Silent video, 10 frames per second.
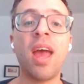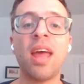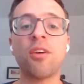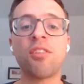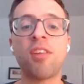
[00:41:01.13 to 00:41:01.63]

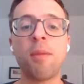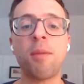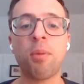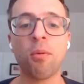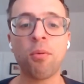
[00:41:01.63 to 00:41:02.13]
there's a
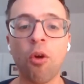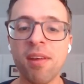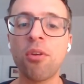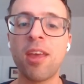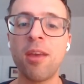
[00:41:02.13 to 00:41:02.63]
performance
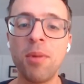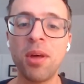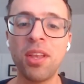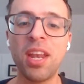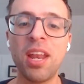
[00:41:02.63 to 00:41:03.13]
of imposing
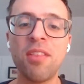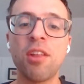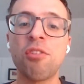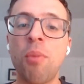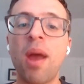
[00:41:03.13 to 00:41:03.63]
humility
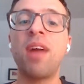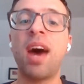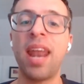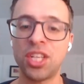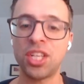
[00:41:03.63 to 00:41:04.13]
there's a way of
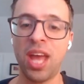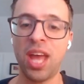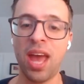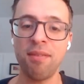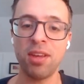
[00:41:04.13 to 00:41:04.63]
not actually having
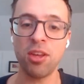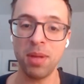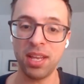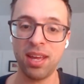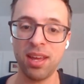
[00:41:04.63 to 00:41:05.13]
humility
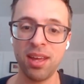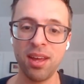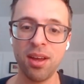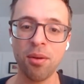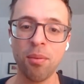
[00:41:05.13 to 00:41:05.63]

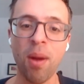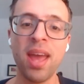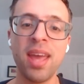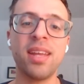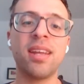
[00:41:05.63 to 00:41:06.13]
right
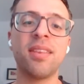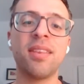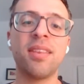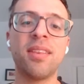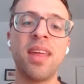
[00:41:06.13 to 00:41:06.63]
that is yeah. a
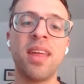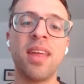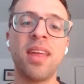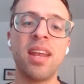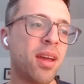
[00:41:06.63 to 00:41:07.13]
way
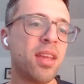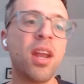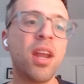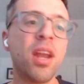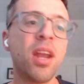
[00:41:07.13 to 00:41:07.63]
of
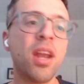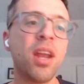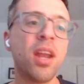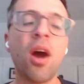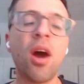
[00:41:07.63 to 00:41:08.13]
you know,
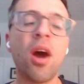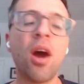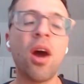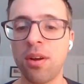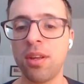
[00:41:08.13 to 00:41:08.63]
I've known
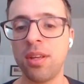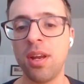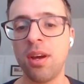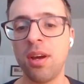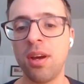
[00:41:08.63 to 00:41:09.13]
forever,
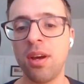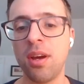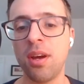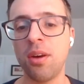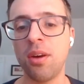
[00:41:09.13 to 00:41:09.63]
you know, at
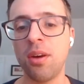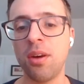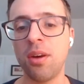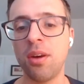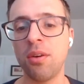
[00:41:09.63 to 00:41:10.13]
Wonkblog and
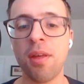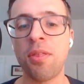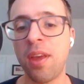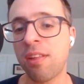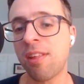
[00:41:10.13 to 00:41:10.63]
other things,
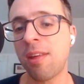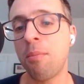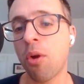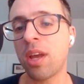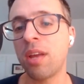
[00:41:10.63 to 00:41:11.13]
things
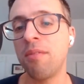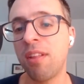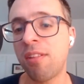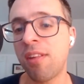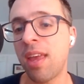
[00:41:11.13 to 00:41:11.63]
seem more
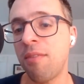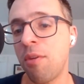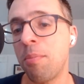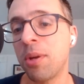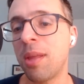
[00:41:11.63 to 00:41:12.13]
convincing if you put
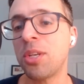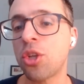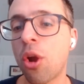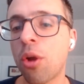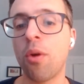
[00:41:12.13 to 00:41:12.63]
them in chart
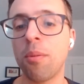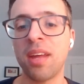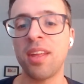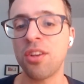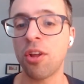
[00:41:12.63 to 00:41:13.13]
form. Like
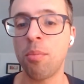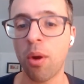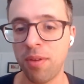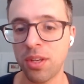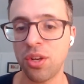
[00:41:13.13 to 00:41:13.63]
they just look more
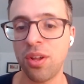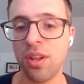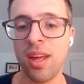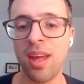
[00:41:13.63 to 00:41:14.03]
official.